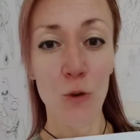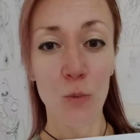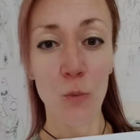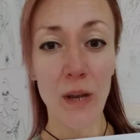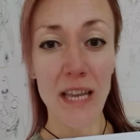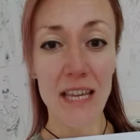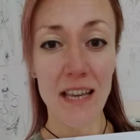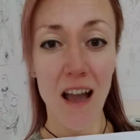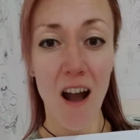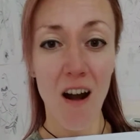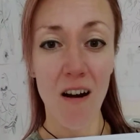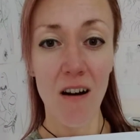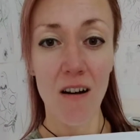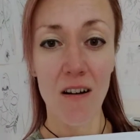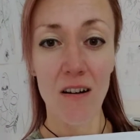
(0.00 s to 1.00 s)
We
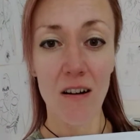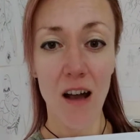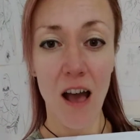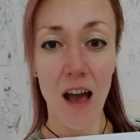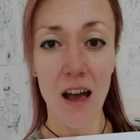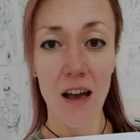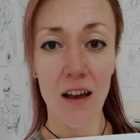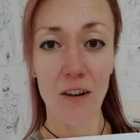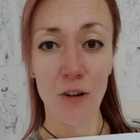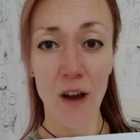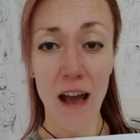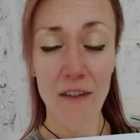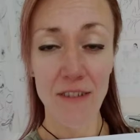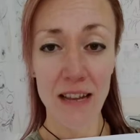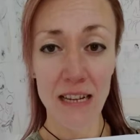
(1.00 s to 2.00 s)
are or
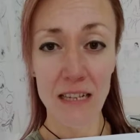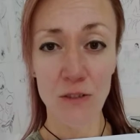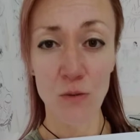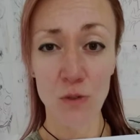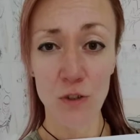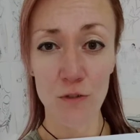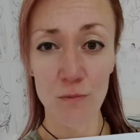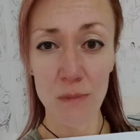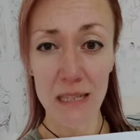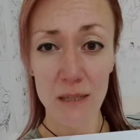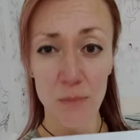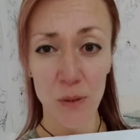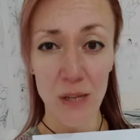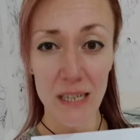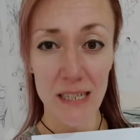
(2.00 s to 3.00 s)
have any sort of
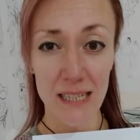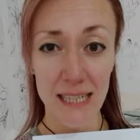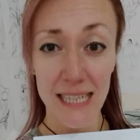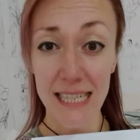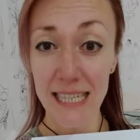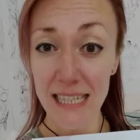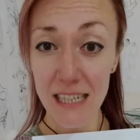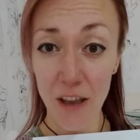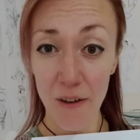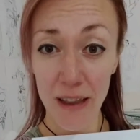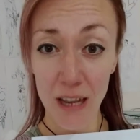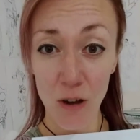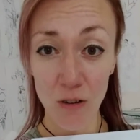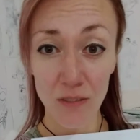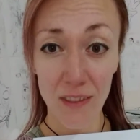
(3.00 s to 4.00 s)
metabolic disease
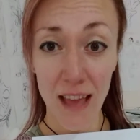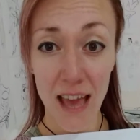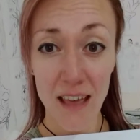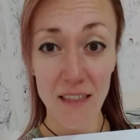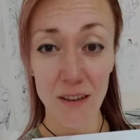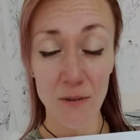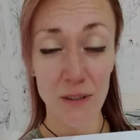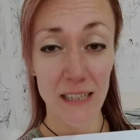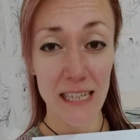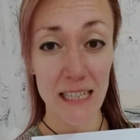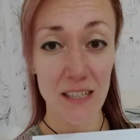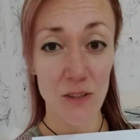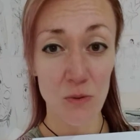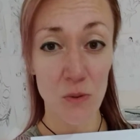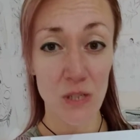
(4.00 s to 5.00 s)
going on there that
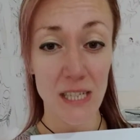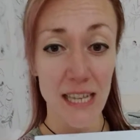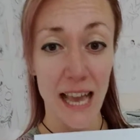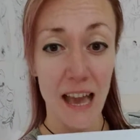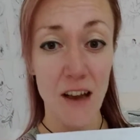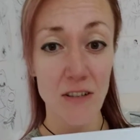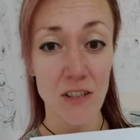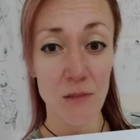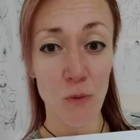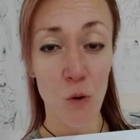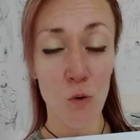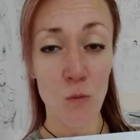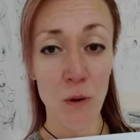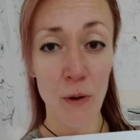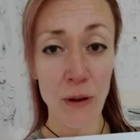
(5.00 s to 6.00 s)
needs sorting out, some
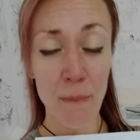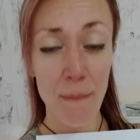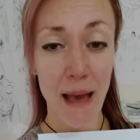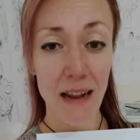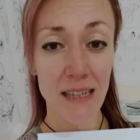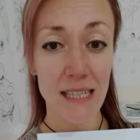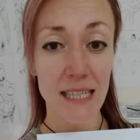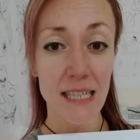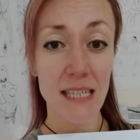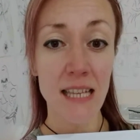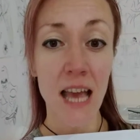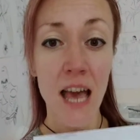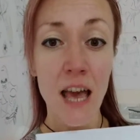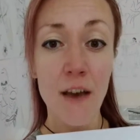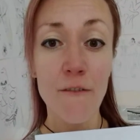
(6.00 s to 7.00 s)
hormone imbalances.
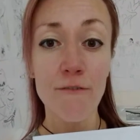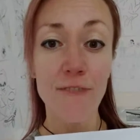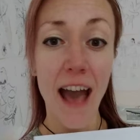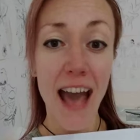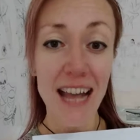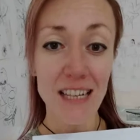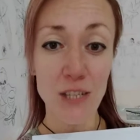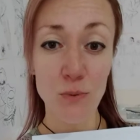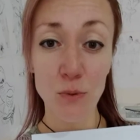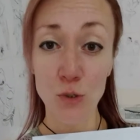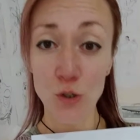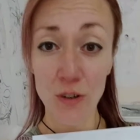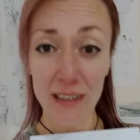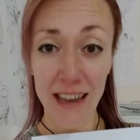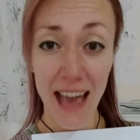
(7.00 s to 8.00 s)
Fats will
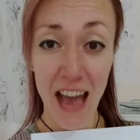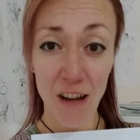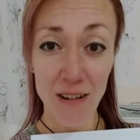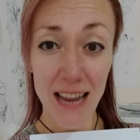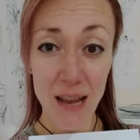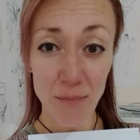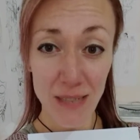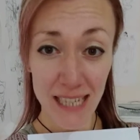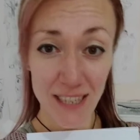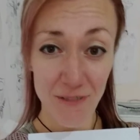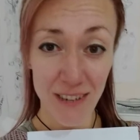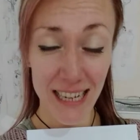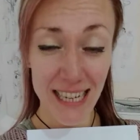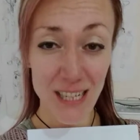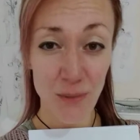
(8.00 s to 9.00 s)
trigger our leptin
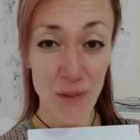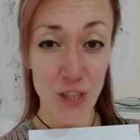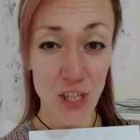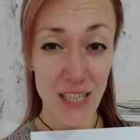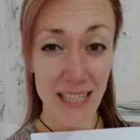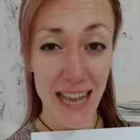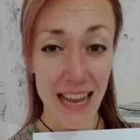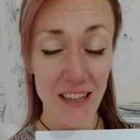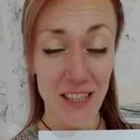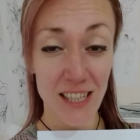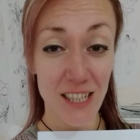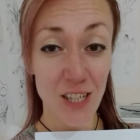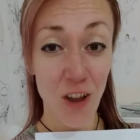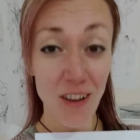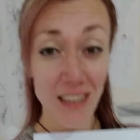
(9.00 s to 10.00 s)
release, which is our
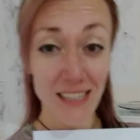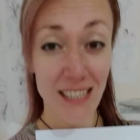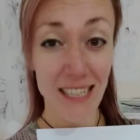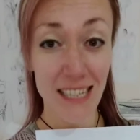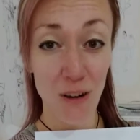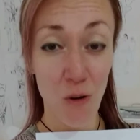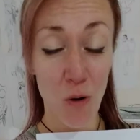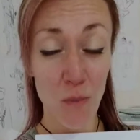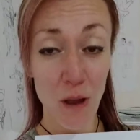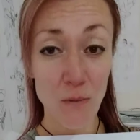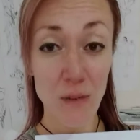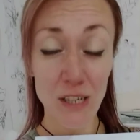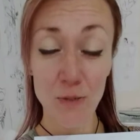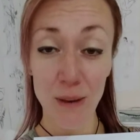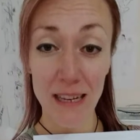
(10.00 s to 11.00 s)
satiety hormone,
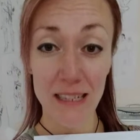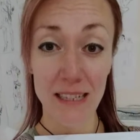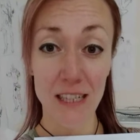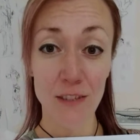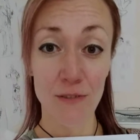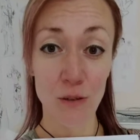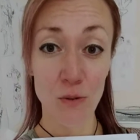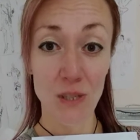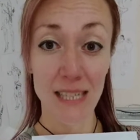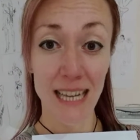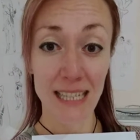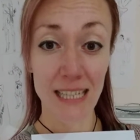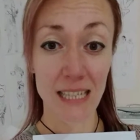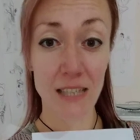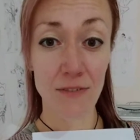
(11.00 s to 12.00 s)
which makes us feel
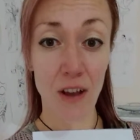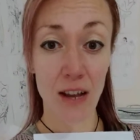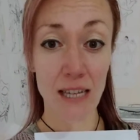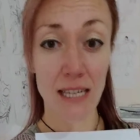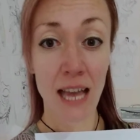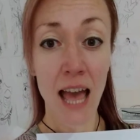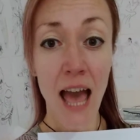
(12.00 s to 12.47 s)
satisfied.